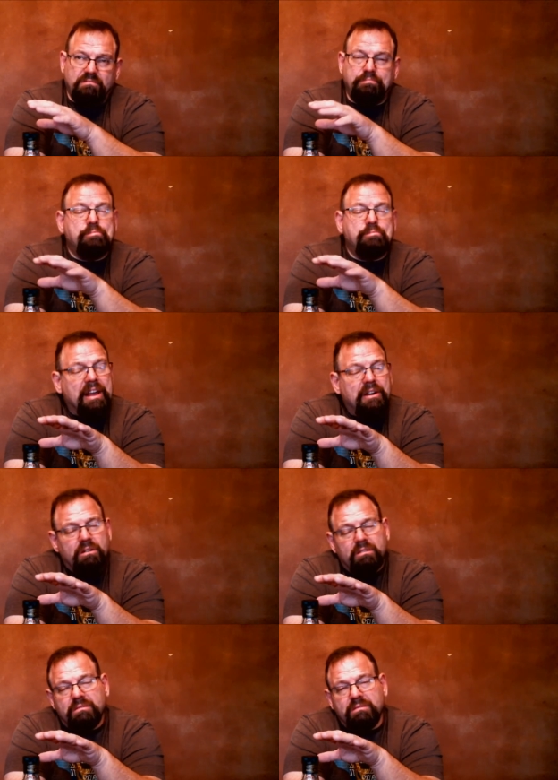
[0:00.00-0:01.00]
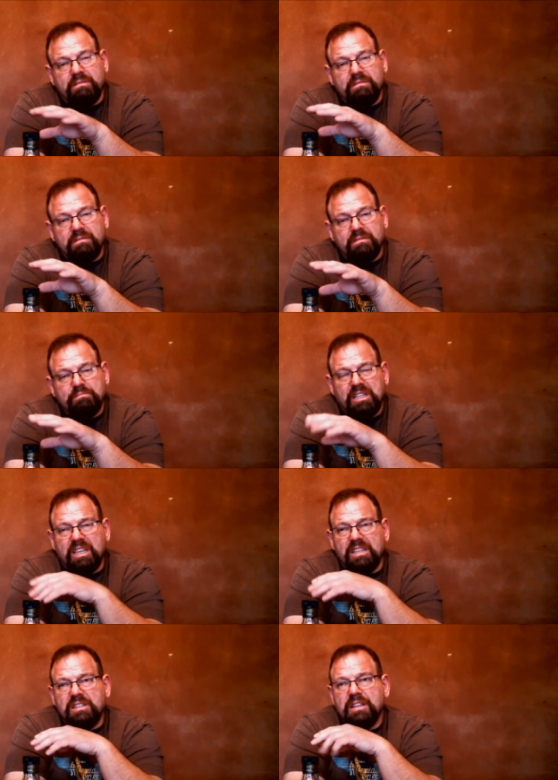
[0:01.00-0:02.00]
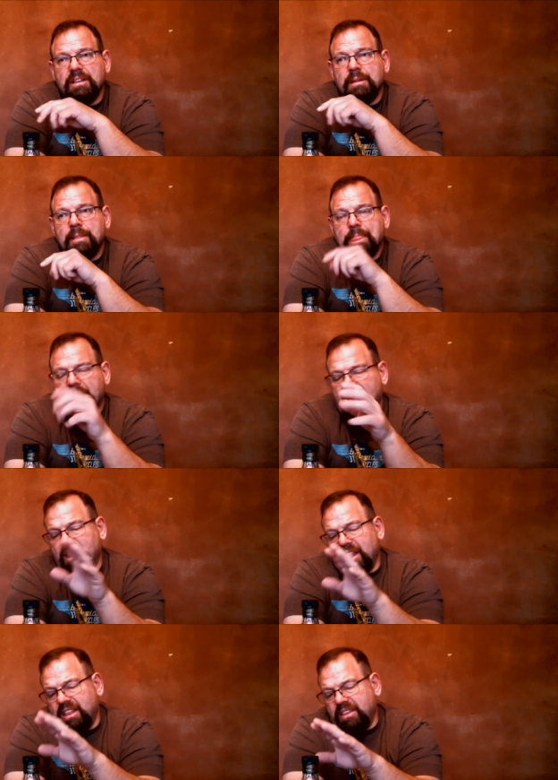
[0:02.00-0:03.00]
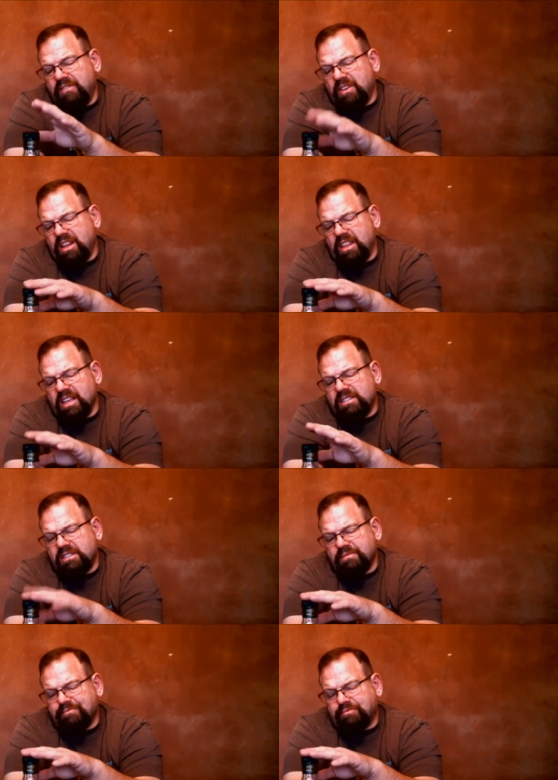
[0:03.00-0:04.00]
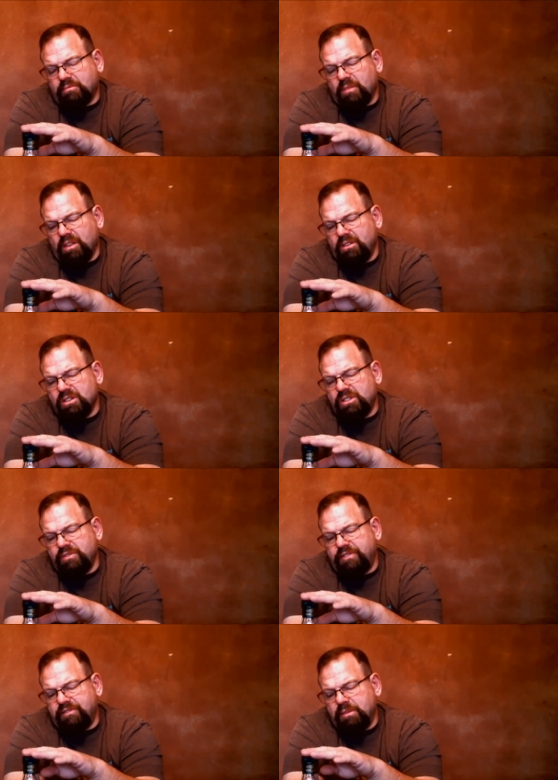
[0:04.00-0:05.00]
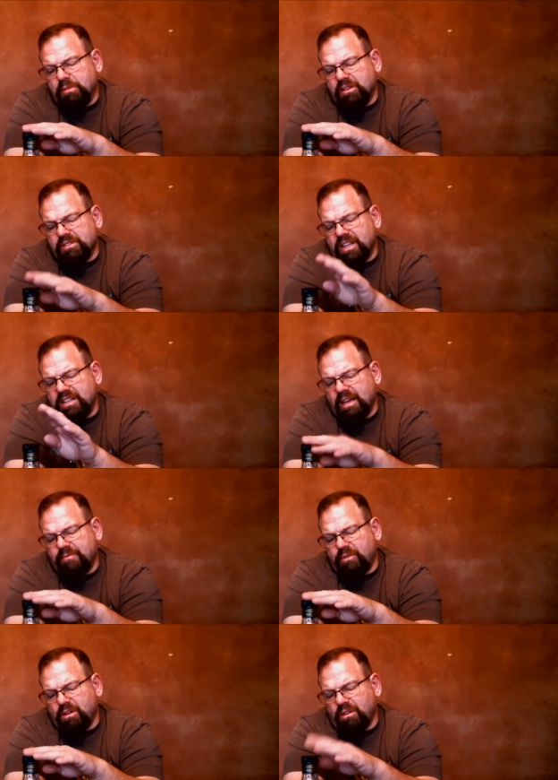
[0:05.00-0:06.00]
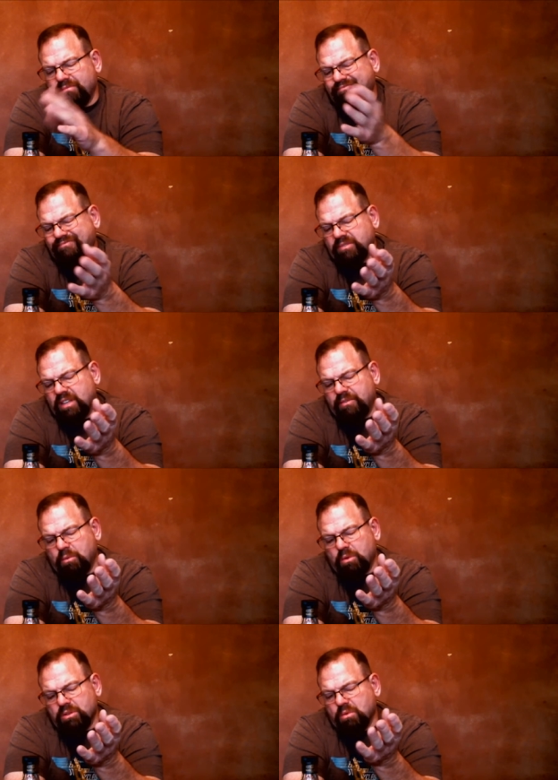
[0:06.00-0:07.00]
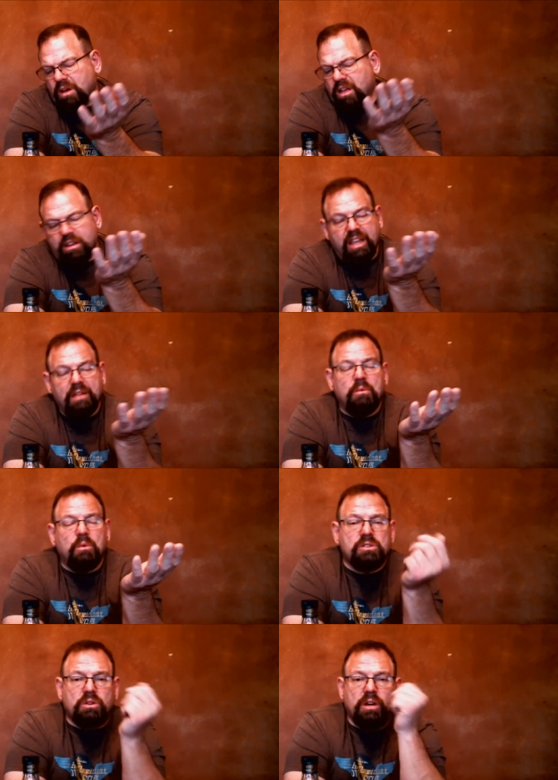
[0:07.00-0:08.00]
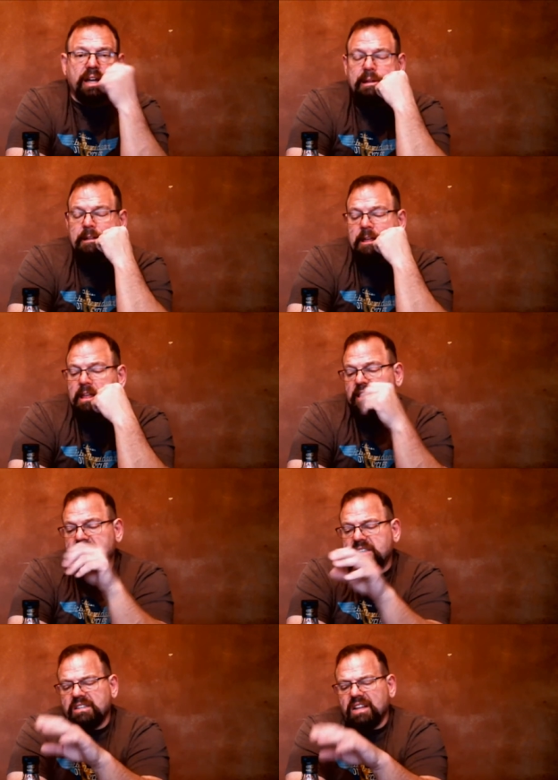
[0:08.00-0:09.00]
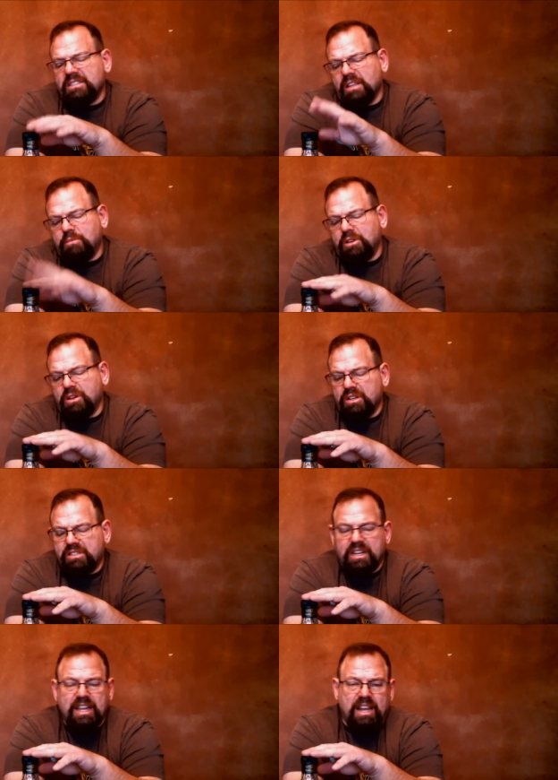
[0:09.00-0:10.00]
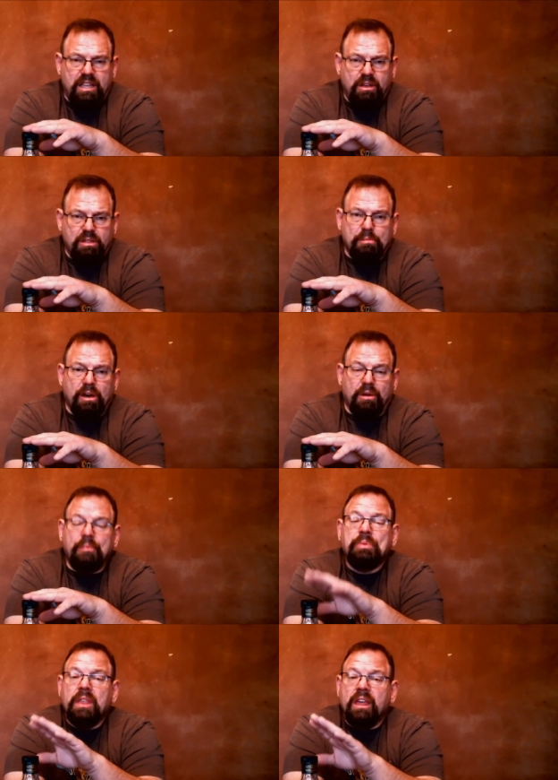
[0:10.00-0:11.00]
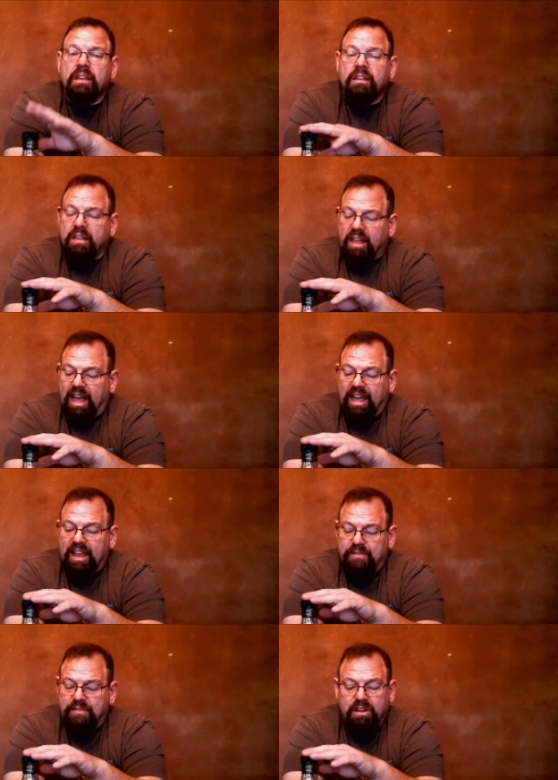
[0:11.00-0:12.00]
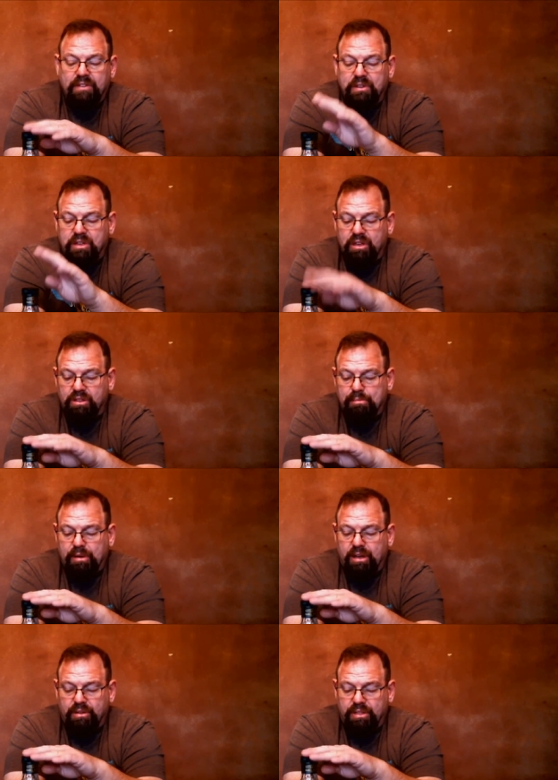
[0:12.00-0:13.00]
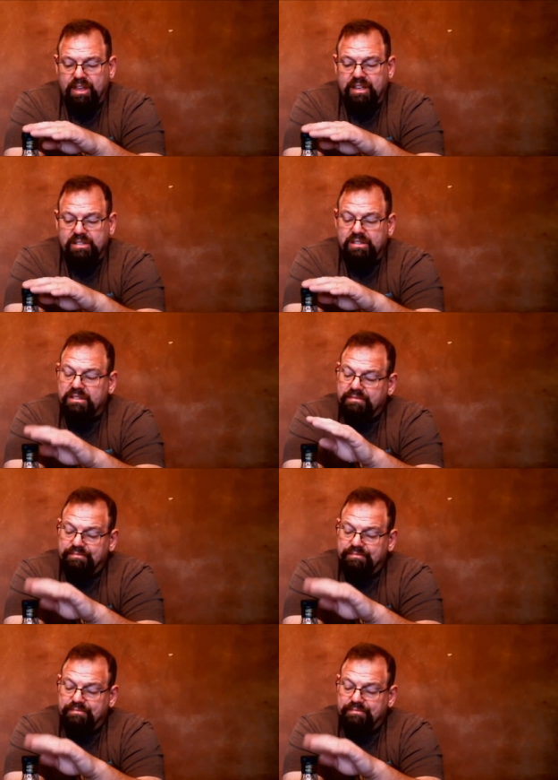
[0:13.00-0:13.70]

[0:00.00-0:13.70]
better because, and, and even in this, you just do 50 mils at a time for every once in a while, and it works great. This is not something you're going to sit down and kill the bottle. I got a feeling if you killed the bottle of this,